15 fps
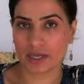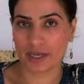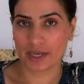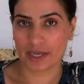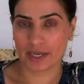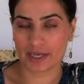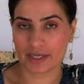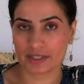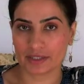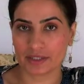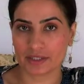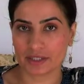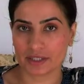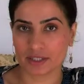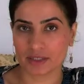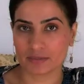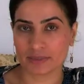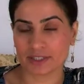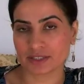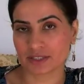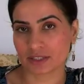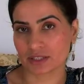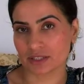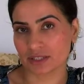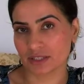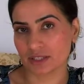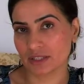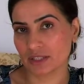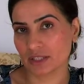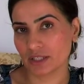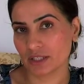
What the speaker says: and basically